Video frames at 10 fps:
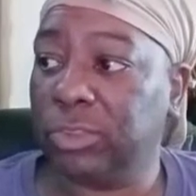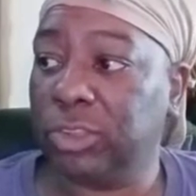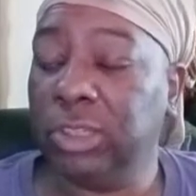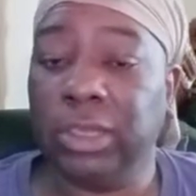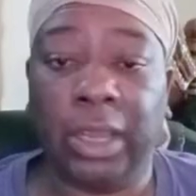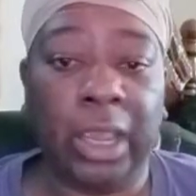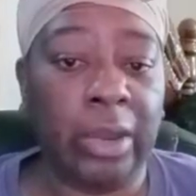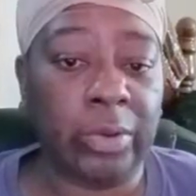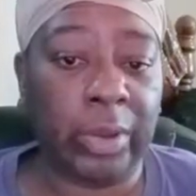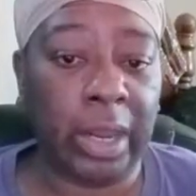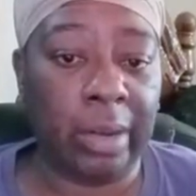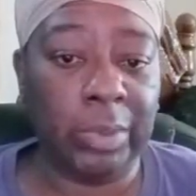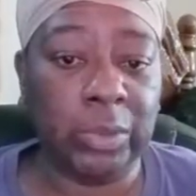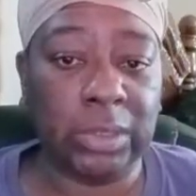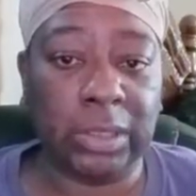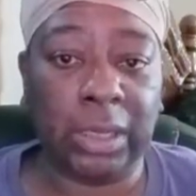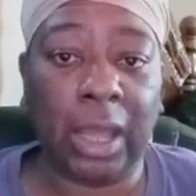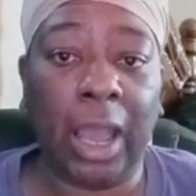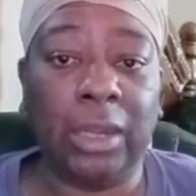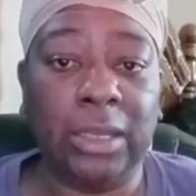she didn't have the kind of music that
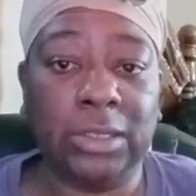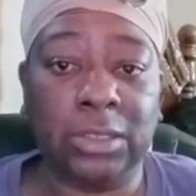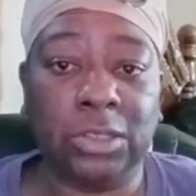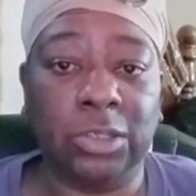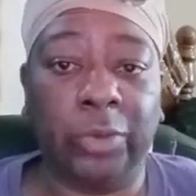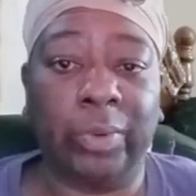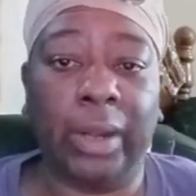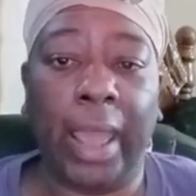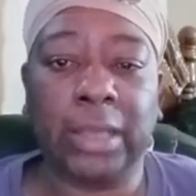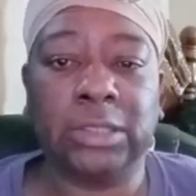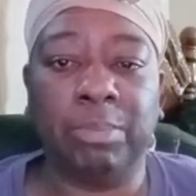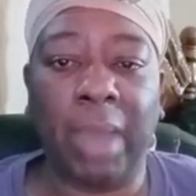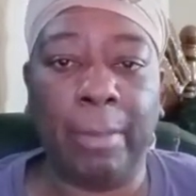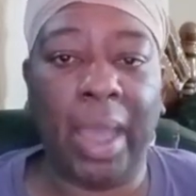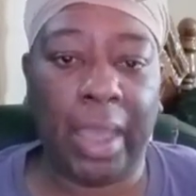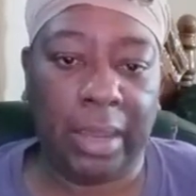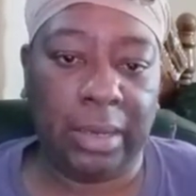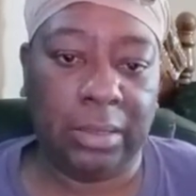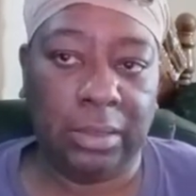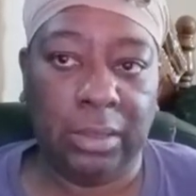I listen to relax my
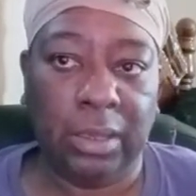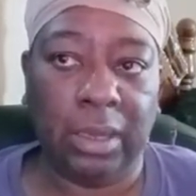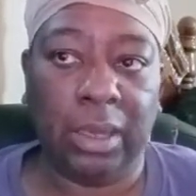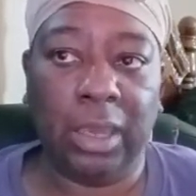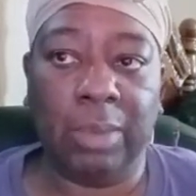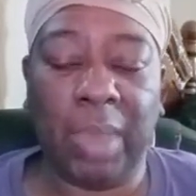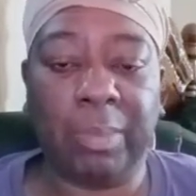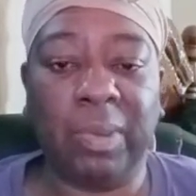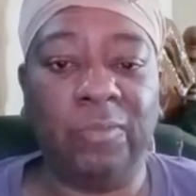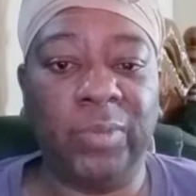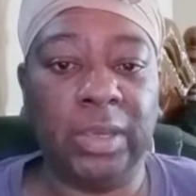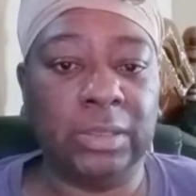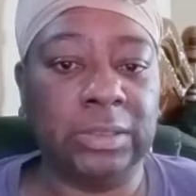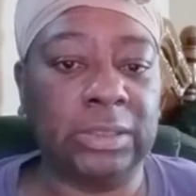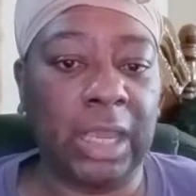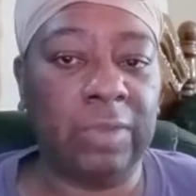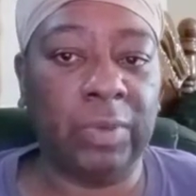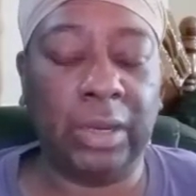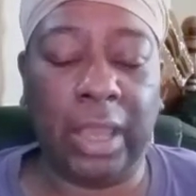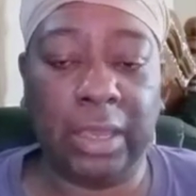mind and make me feel safe
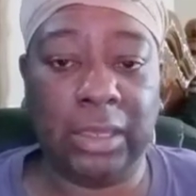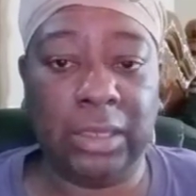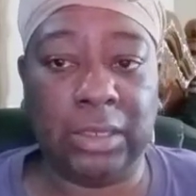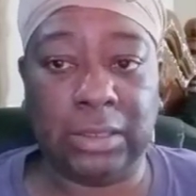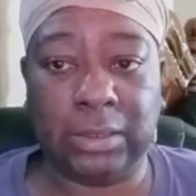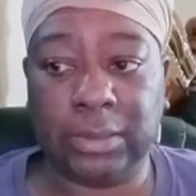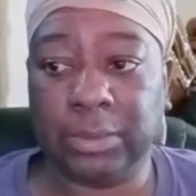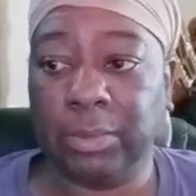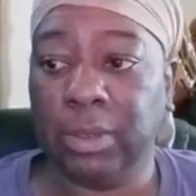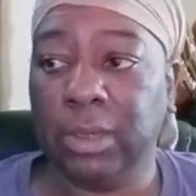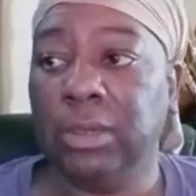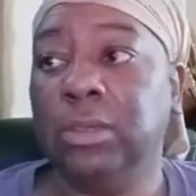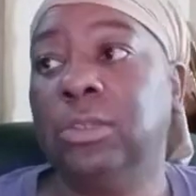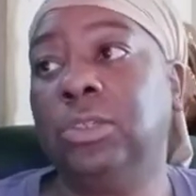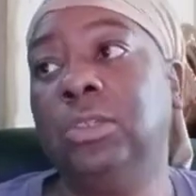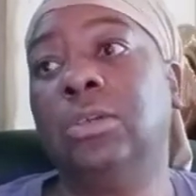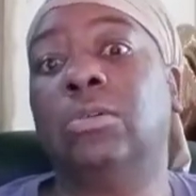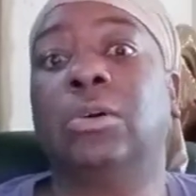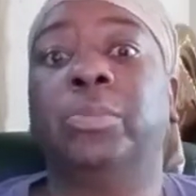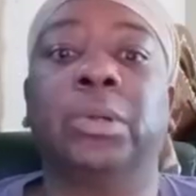and at ease. She
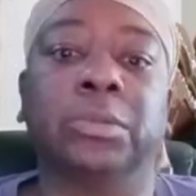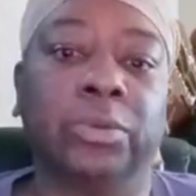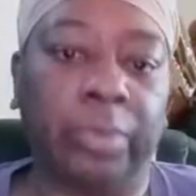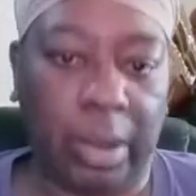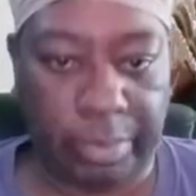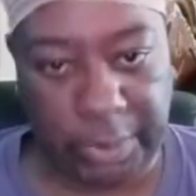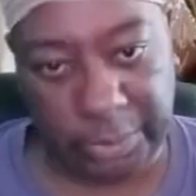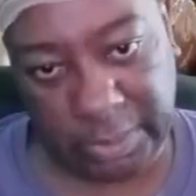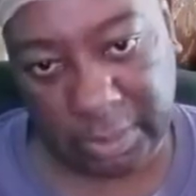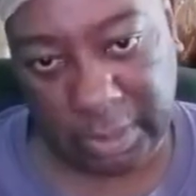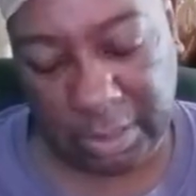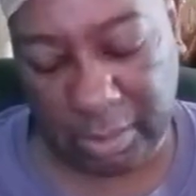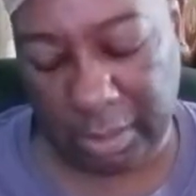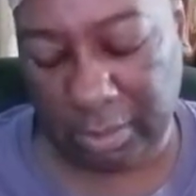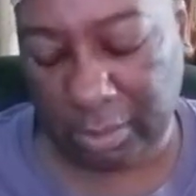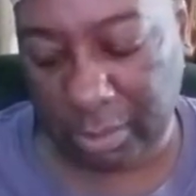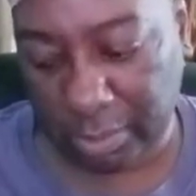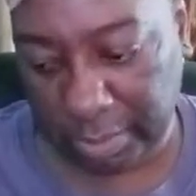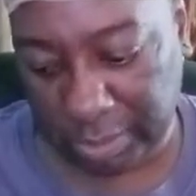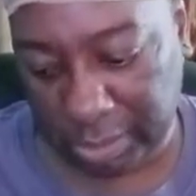gonna go put on some rap music. I like,
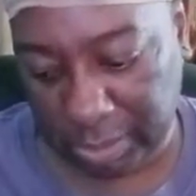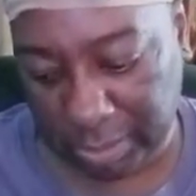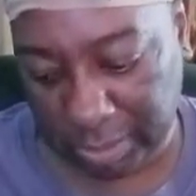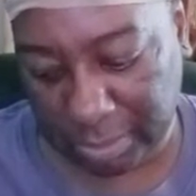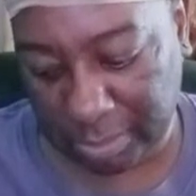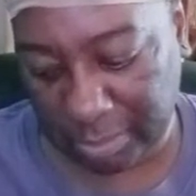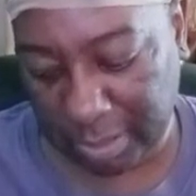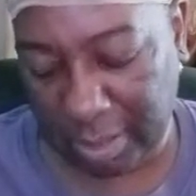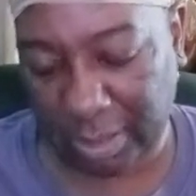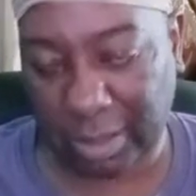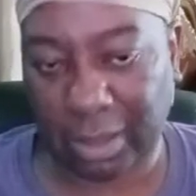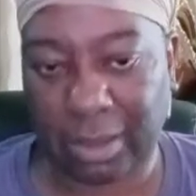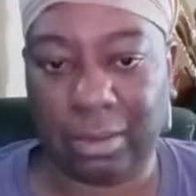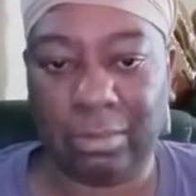Lord Jesus. I